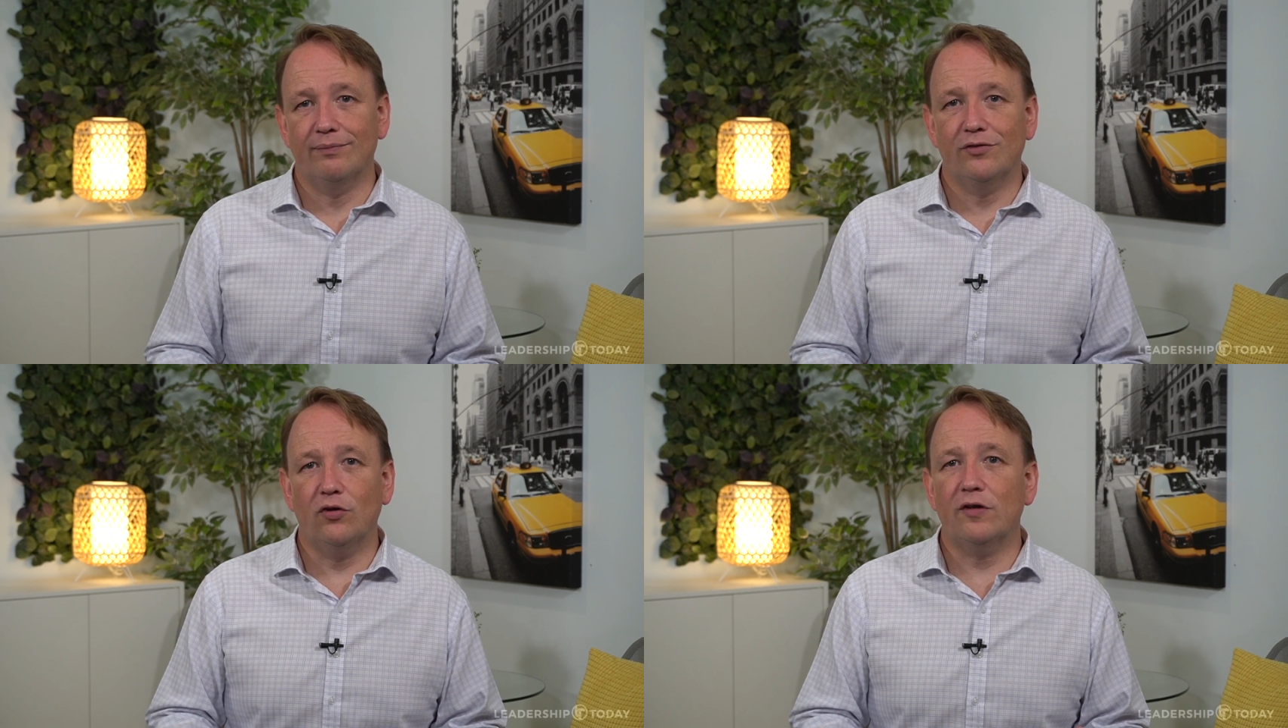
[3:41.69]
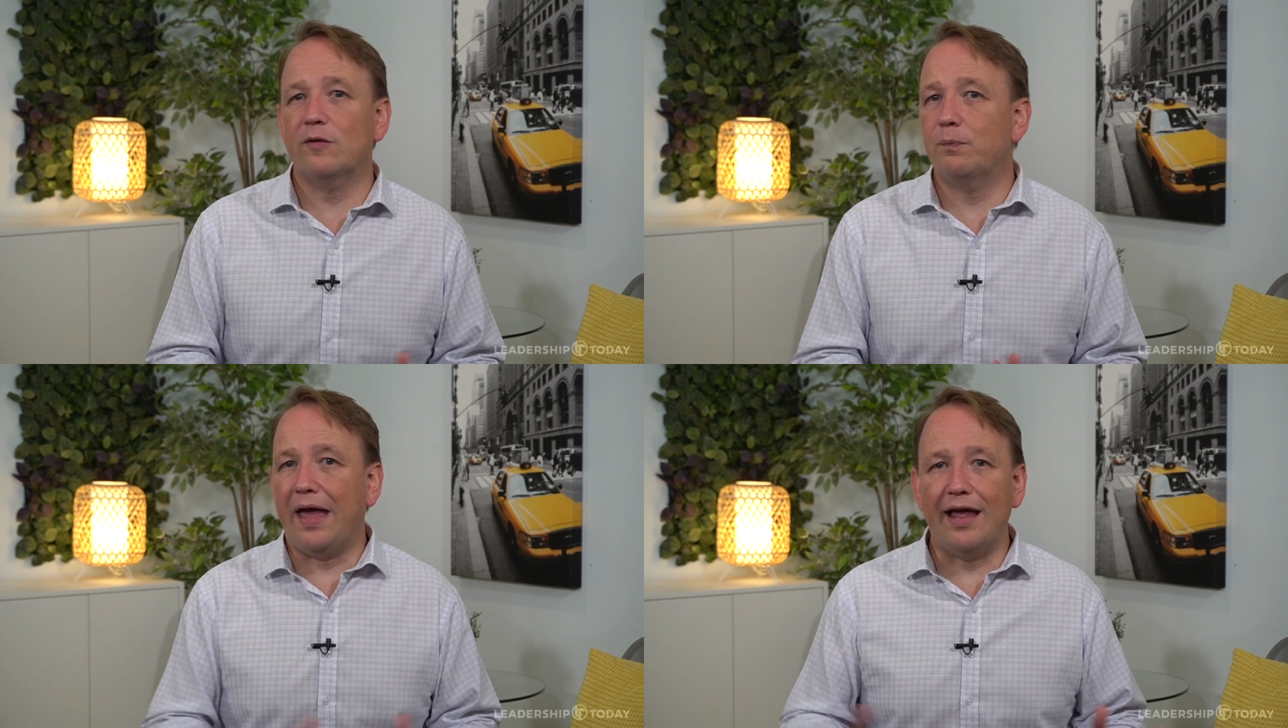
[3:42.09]
to
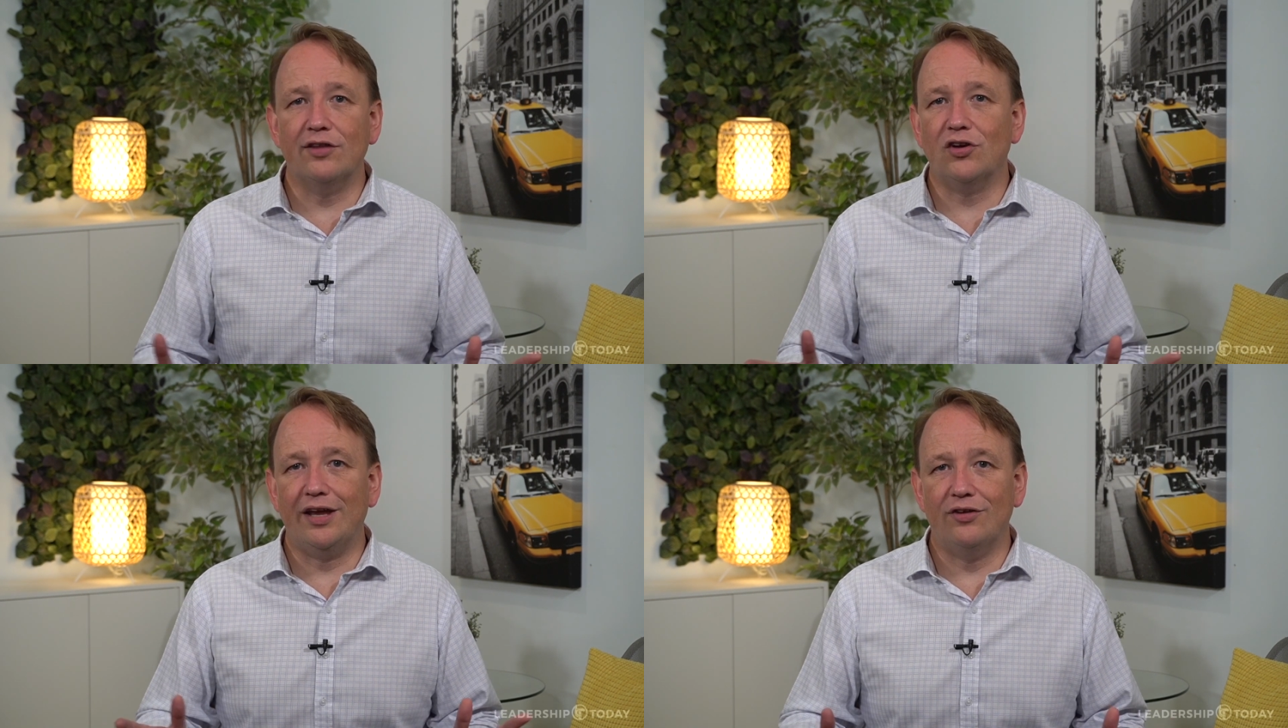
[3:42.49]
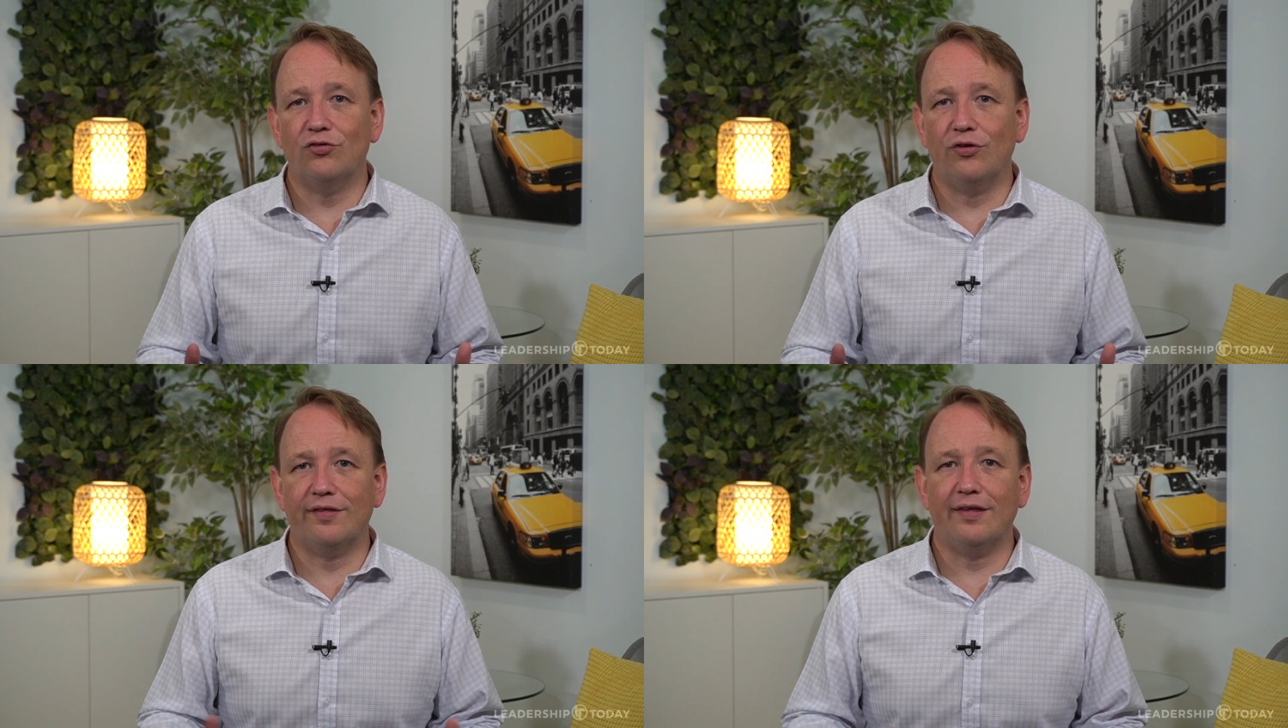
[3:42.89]
expand your
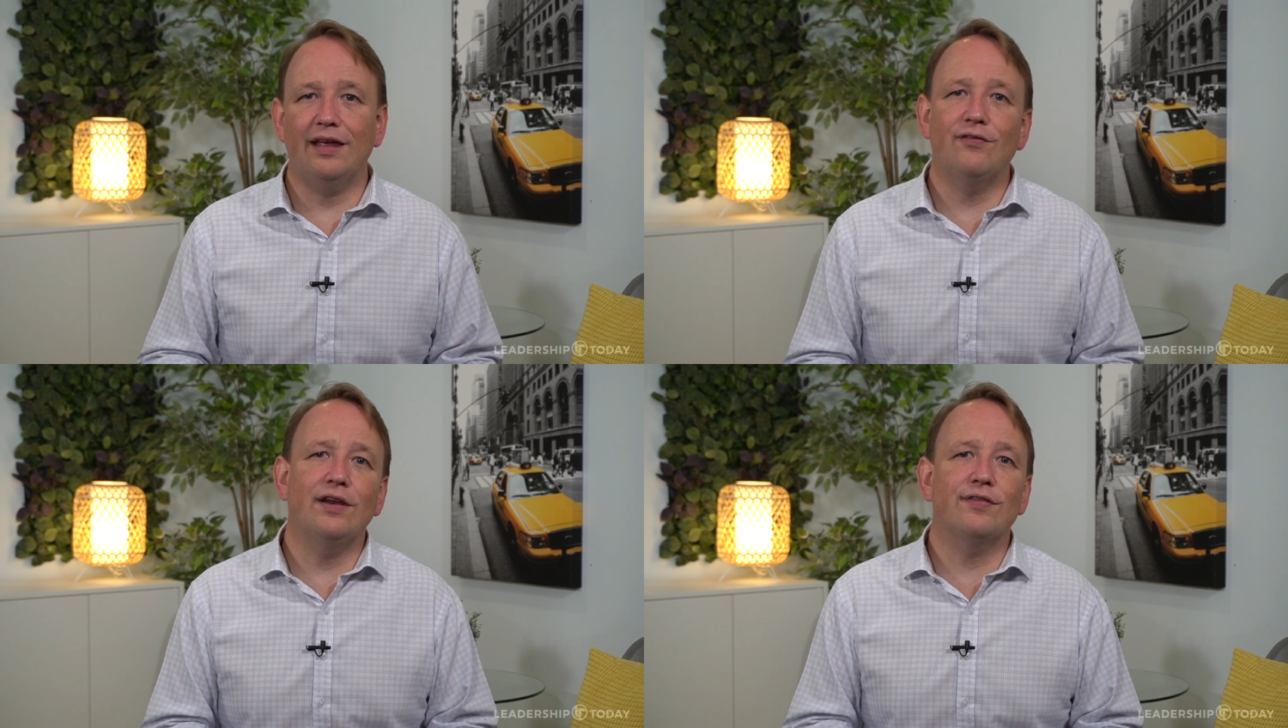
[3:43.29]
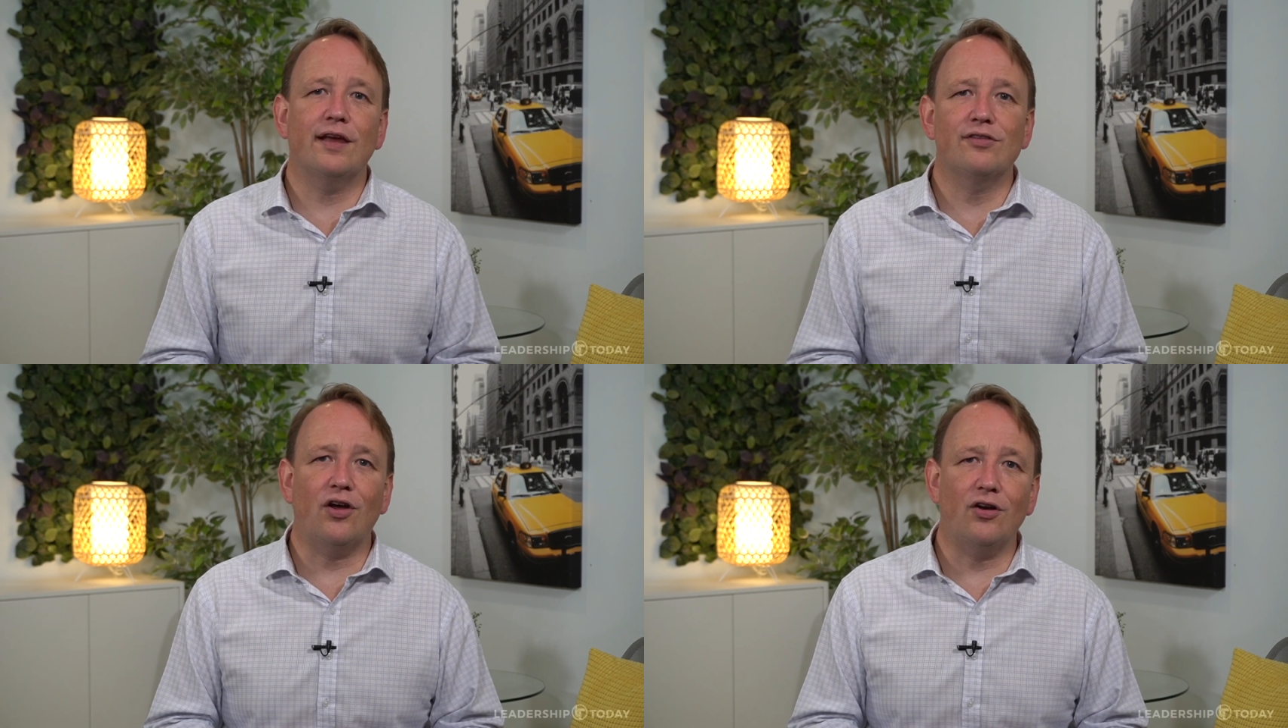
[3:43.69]
interests, even if they
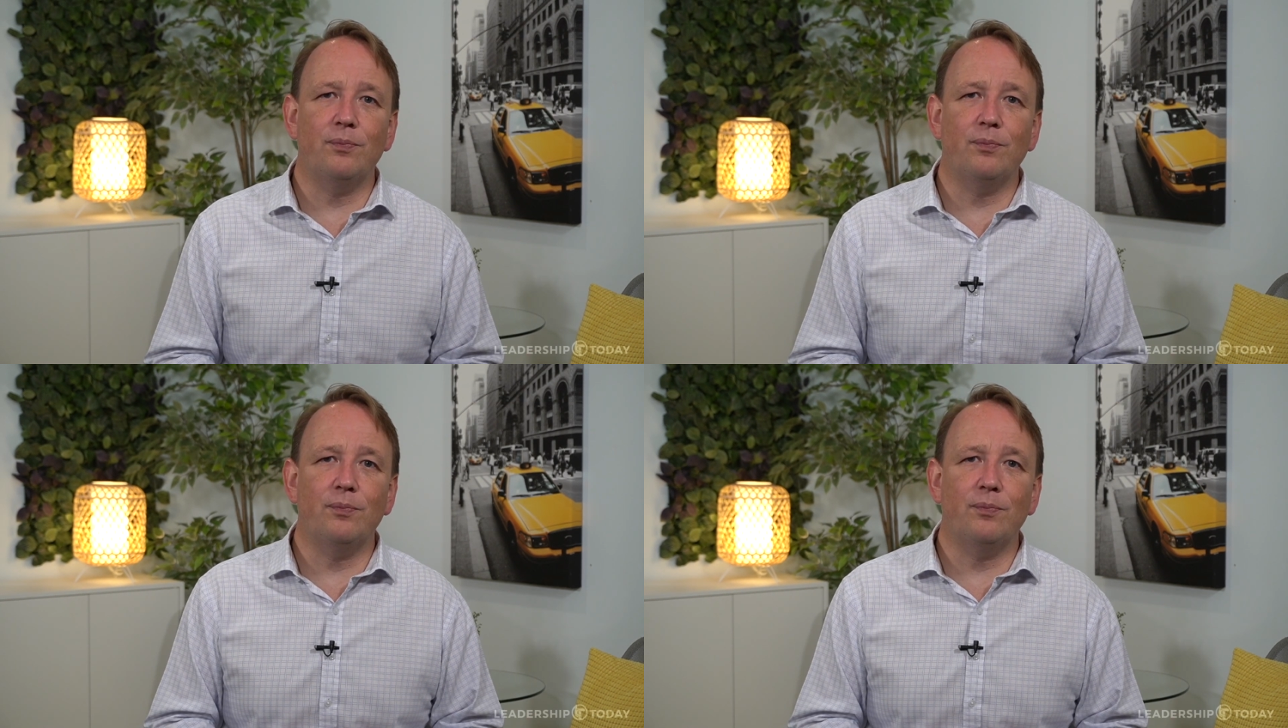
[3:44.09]
don't